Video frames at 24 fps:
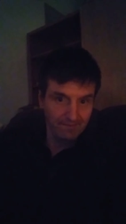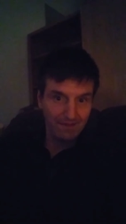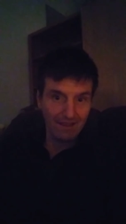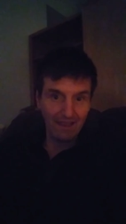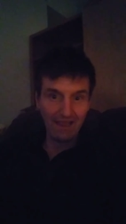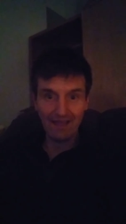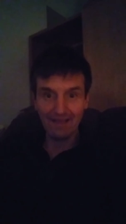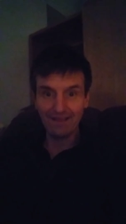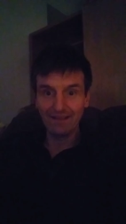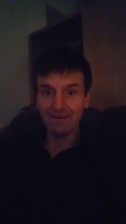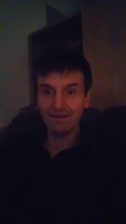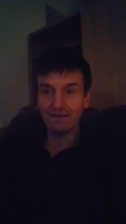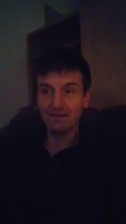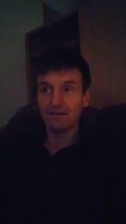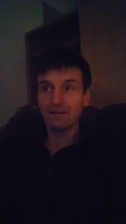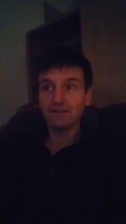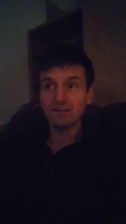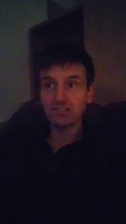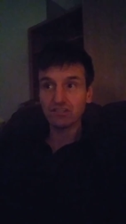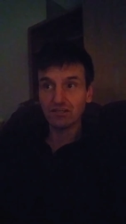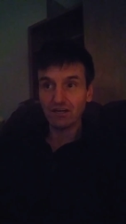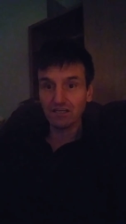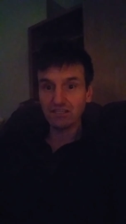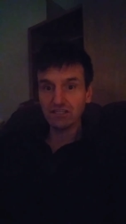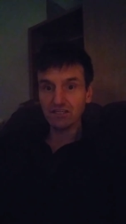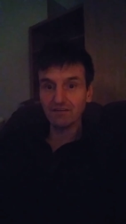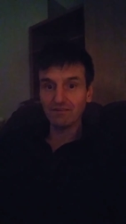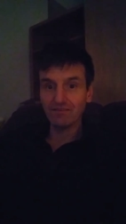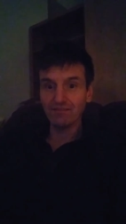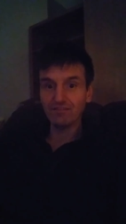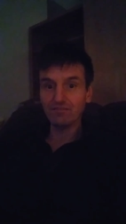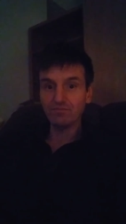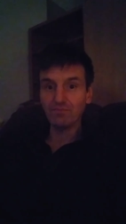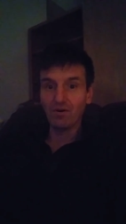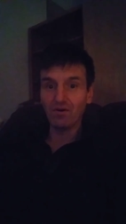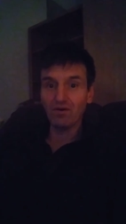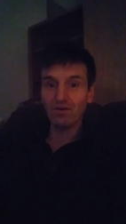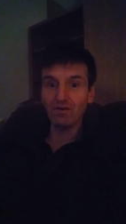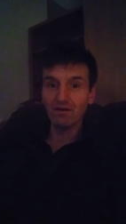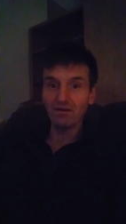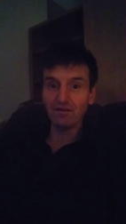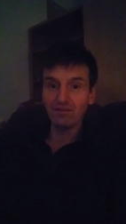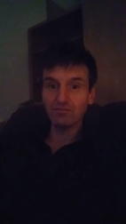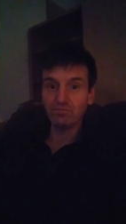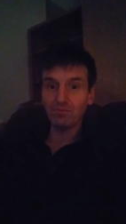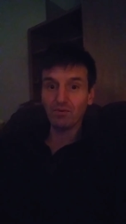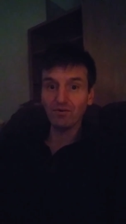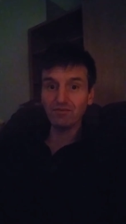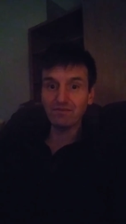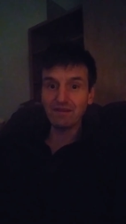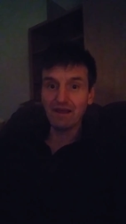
and construction of a small a small